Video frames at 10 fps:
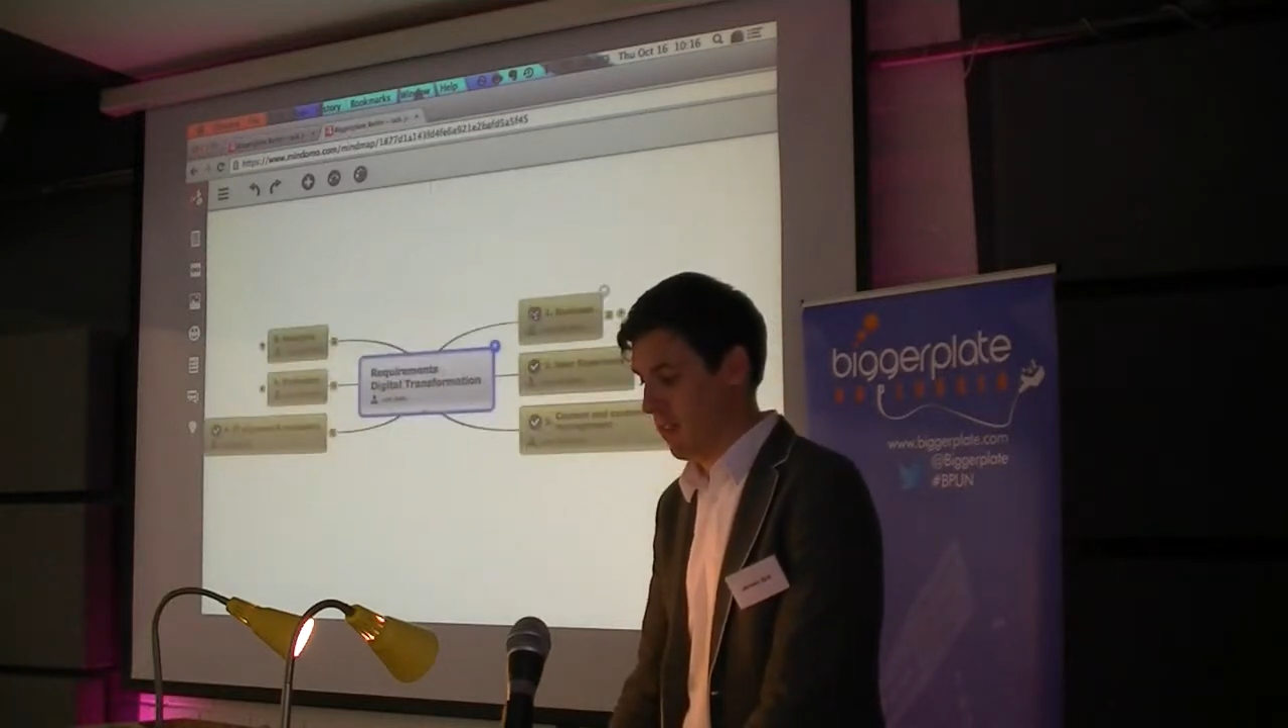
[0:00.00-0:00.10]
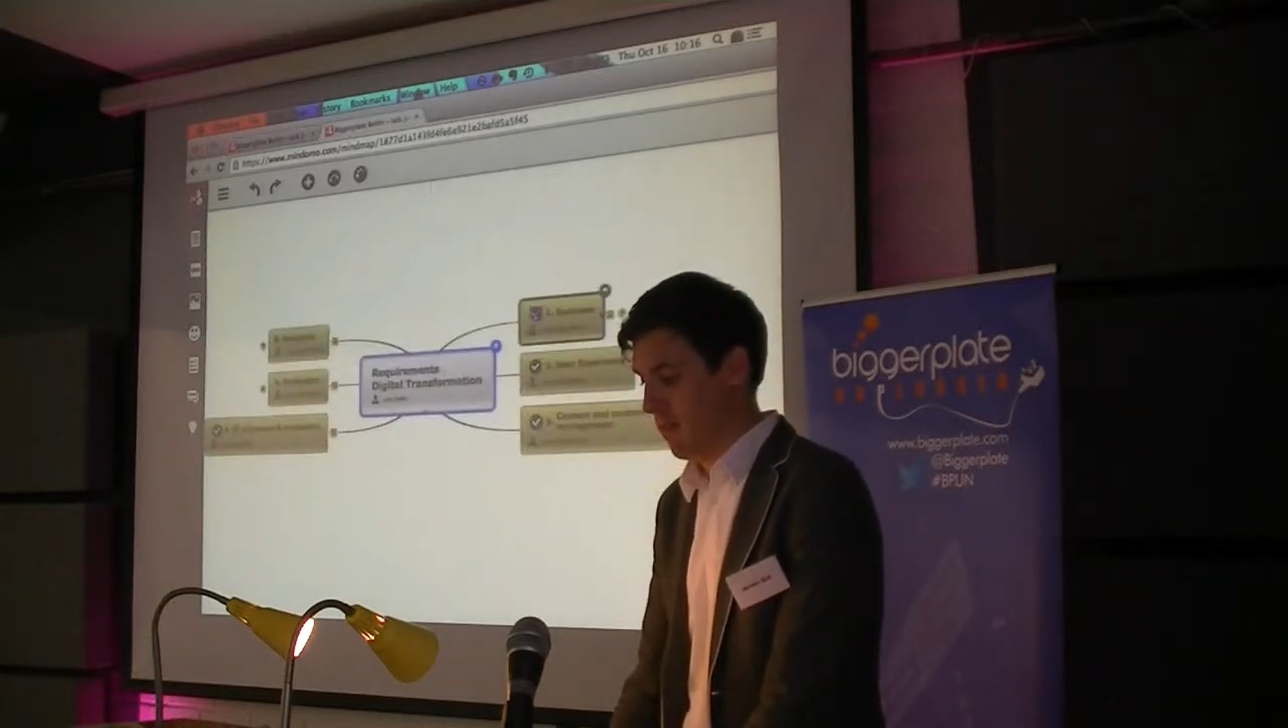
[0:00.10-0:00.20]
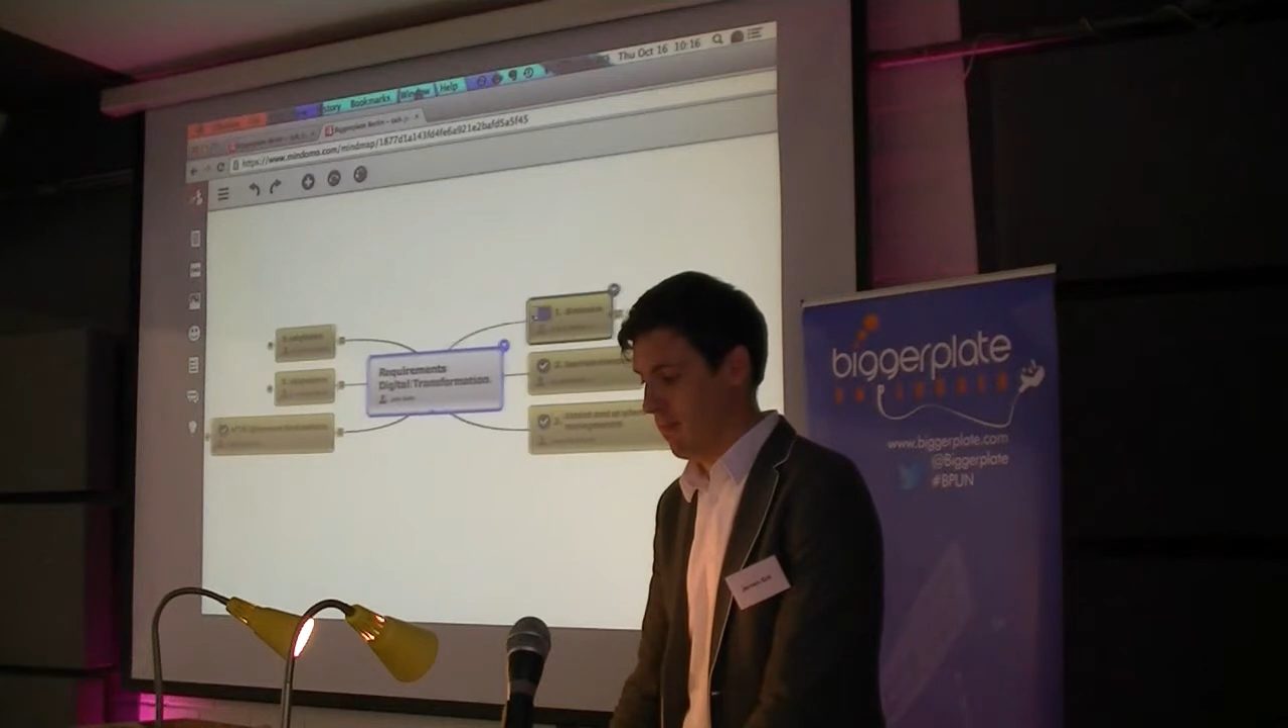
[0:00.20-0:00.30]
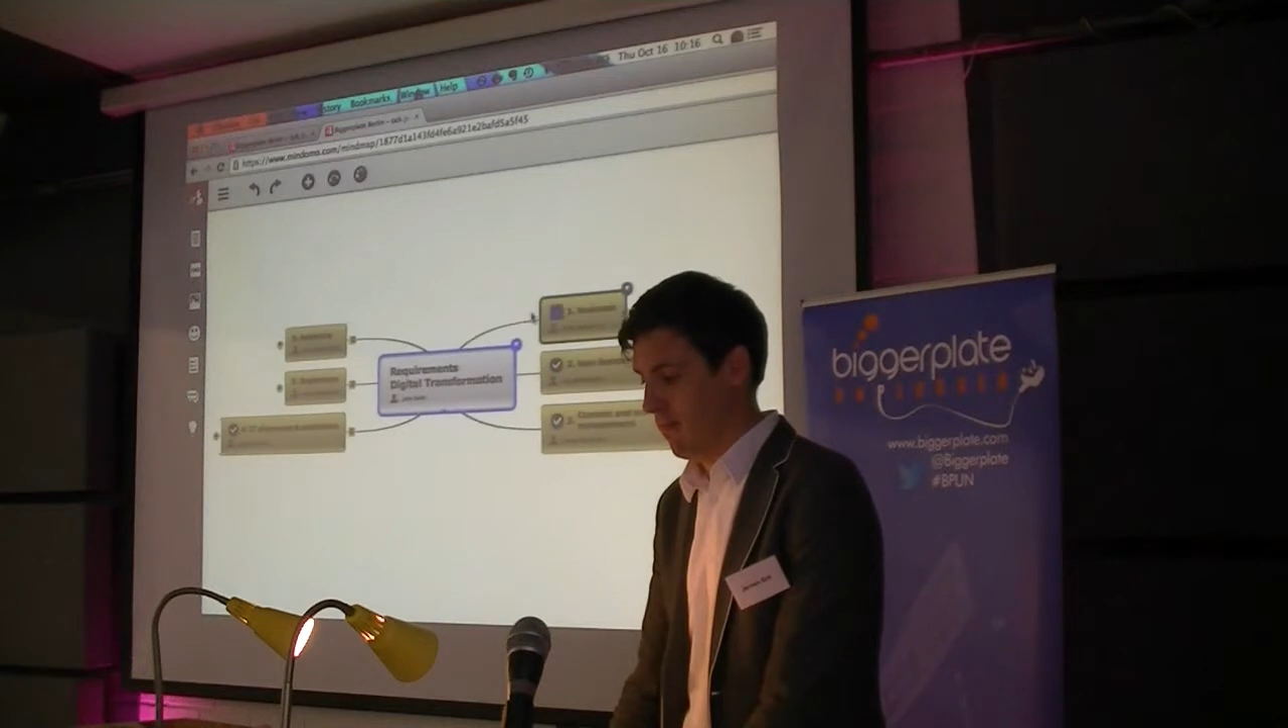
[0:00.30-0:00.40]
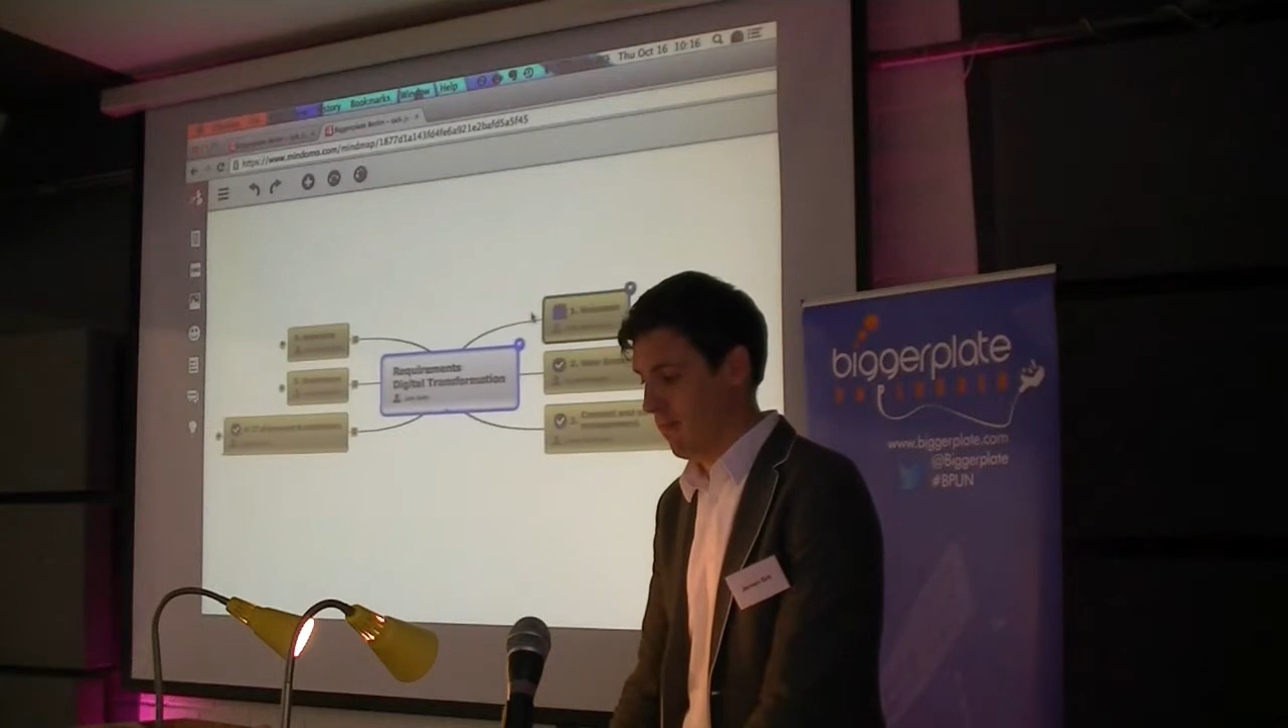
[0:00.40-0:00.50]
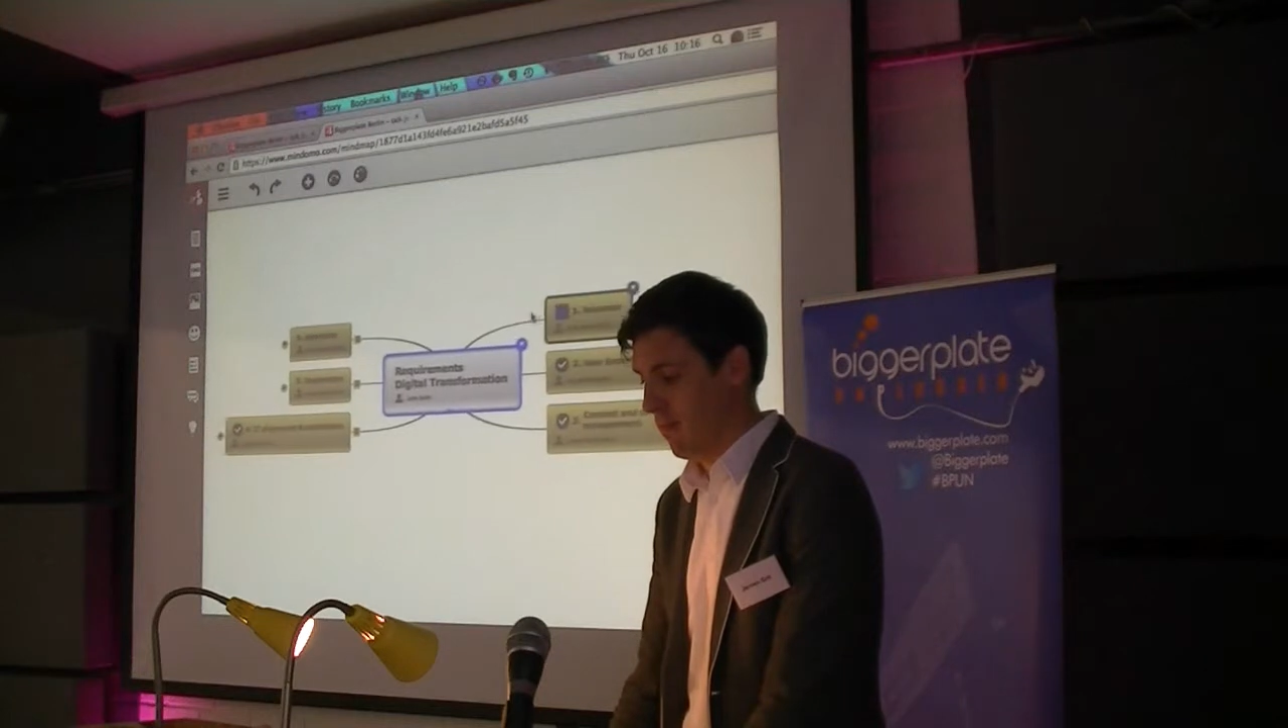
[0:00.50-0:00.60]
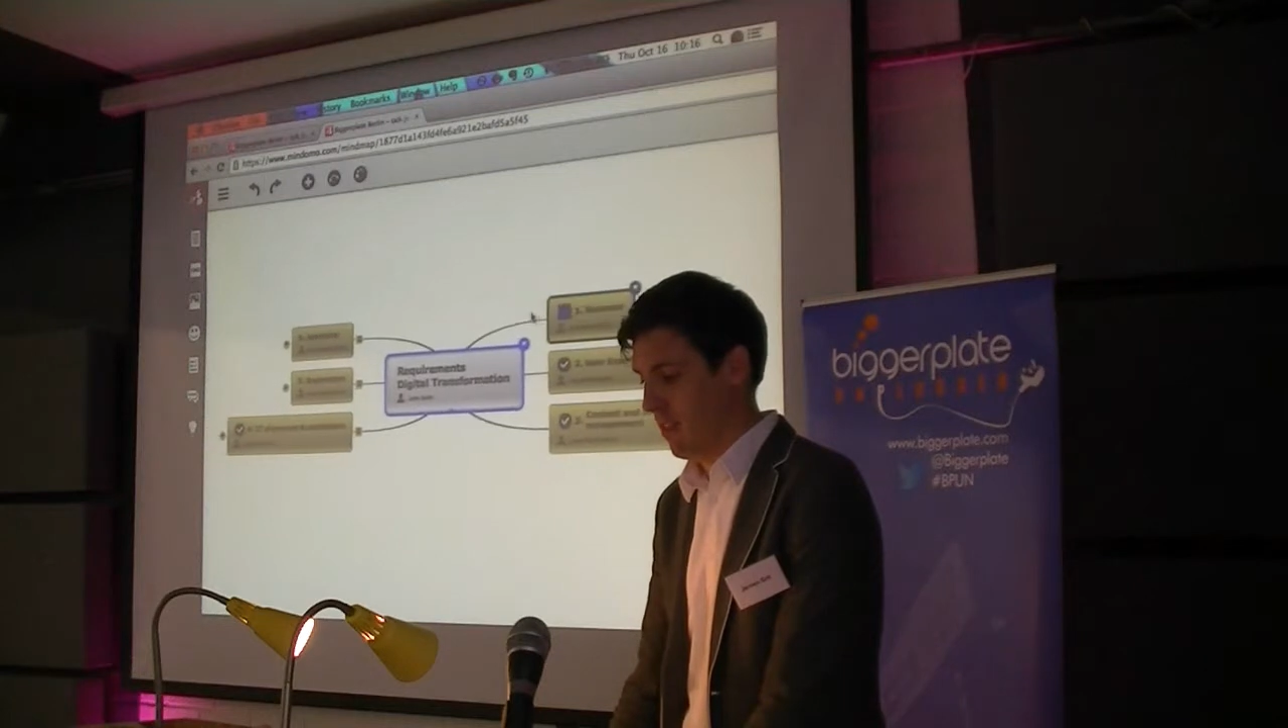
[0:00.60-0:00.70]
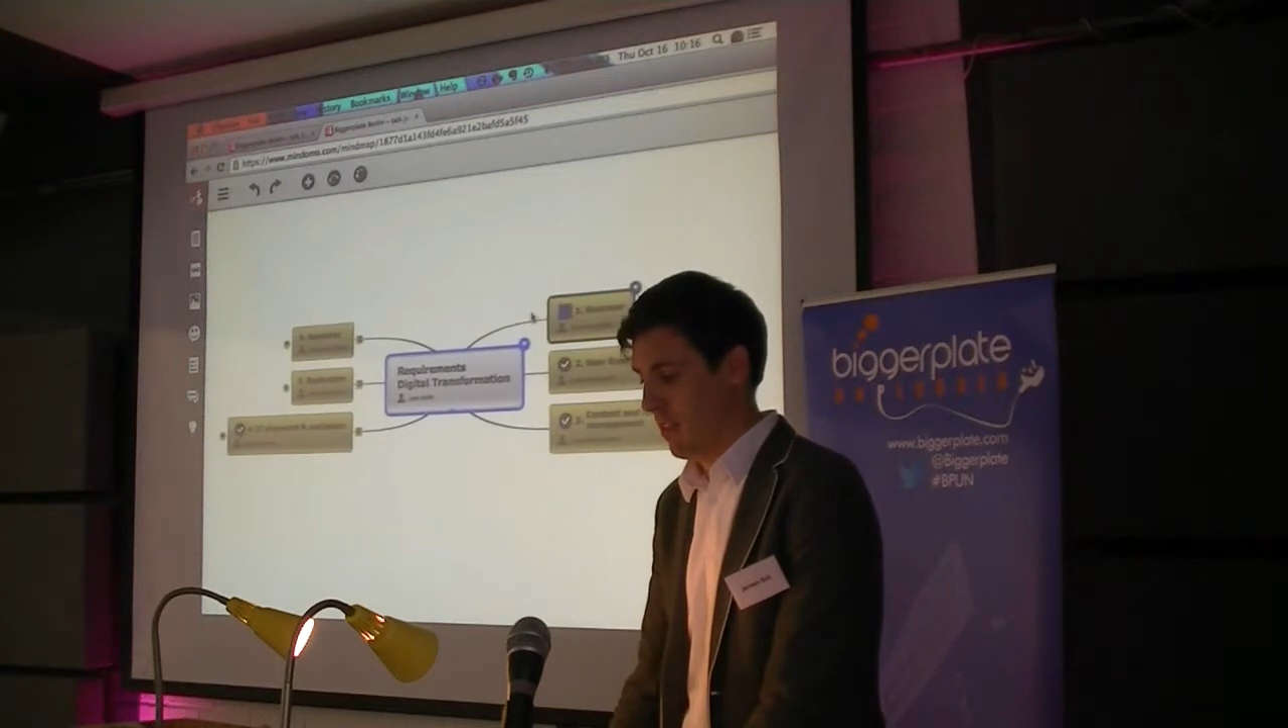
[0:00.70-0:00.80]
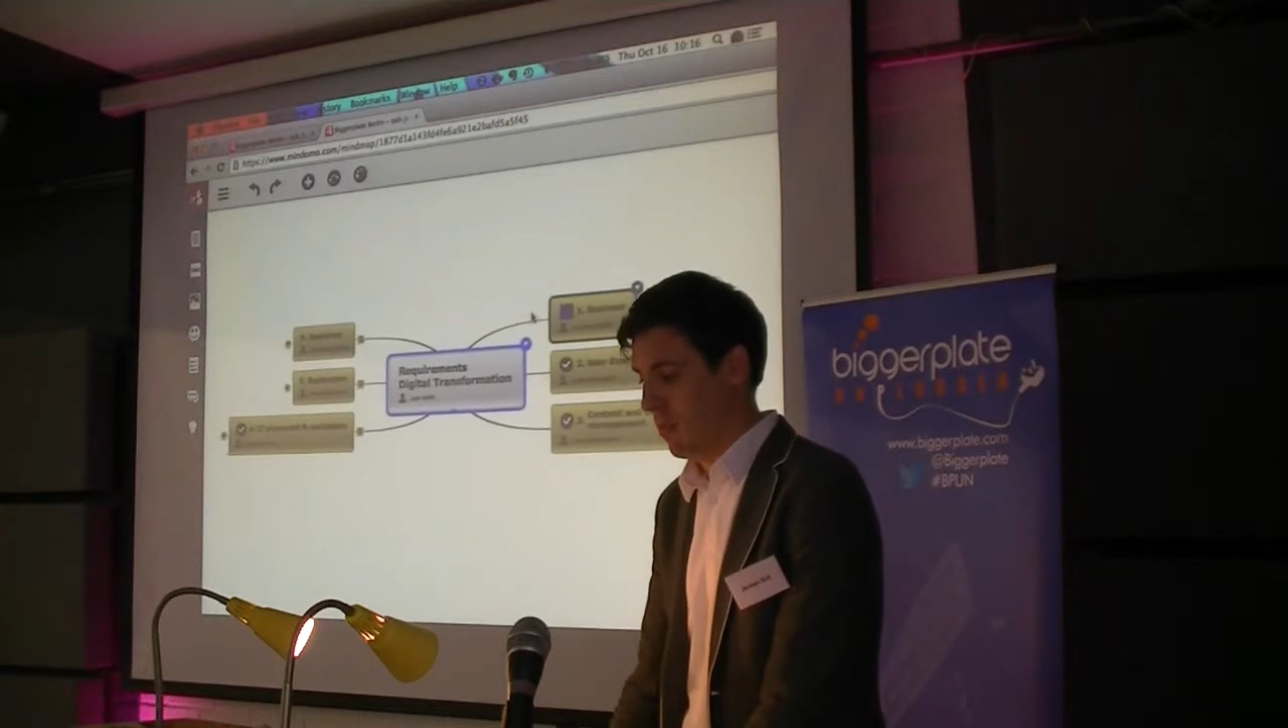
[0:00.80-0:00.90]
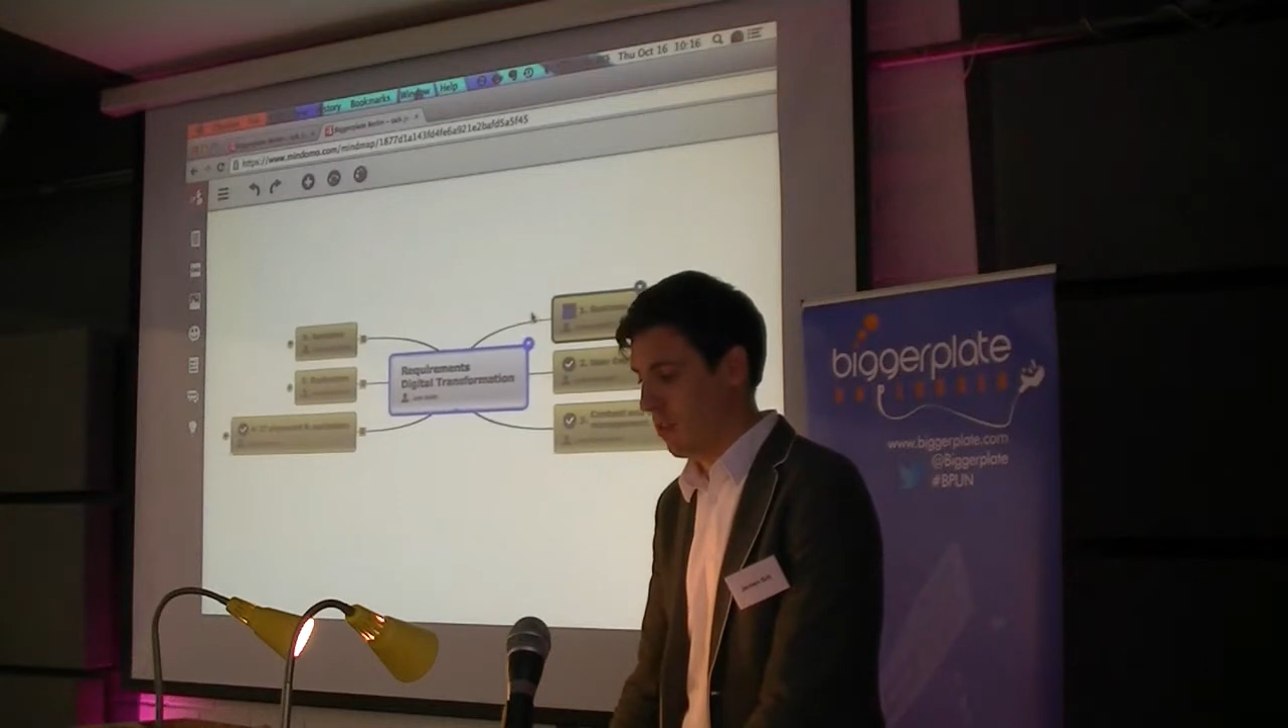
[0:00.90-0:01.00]
we start with
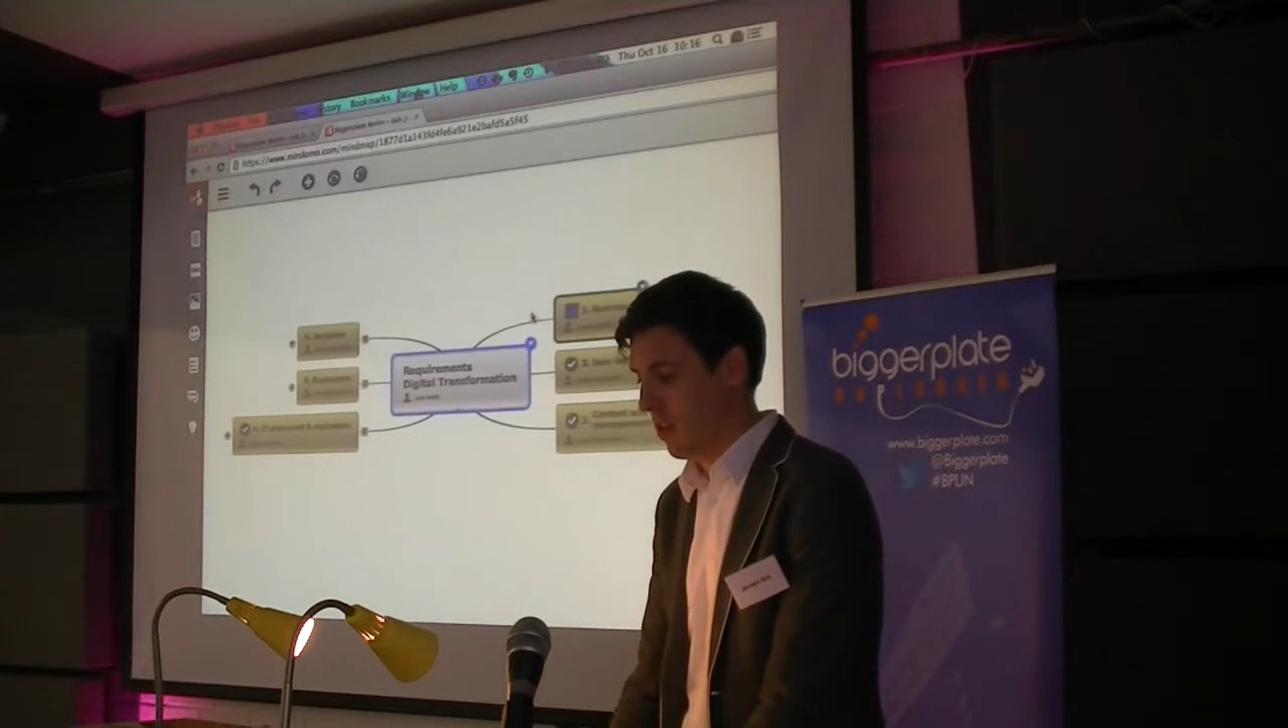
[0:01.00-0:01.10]
this.